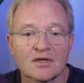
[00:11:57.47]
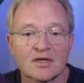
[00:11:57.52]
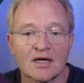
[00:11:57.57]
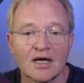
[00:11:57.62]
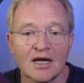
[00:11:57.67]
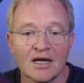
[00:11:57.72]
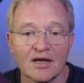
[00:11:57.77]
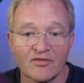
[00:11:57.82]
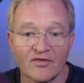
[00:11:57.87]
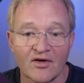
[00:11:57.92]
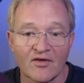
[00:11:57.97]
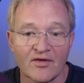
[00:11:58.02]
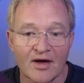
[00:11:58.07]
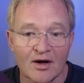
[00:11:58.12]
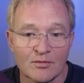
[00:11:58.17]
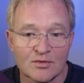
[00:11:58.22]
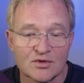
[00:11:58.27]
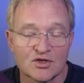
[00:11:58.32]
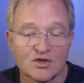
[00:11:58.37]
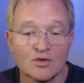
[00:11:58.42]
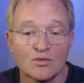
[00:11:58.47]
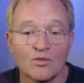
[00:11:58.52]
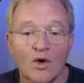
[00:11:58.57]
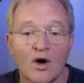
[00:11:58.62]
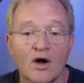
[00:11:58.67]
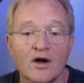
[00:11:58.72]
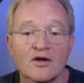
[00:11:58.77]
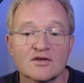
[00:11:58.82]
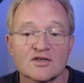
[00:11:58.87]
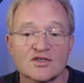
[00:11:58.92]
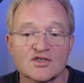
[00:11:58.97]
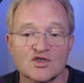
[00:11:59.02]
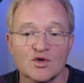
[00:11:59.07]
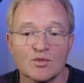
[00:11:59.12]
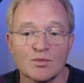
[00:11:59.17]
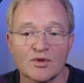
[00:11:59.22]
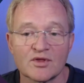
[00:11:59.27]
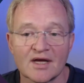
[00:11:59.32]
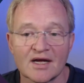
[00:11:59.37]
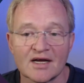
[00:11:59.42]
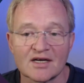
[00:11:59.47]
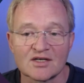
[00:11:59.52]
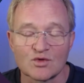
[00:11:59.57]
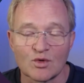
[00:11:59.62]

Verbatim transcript: And if I helped you, why not a super thanks or a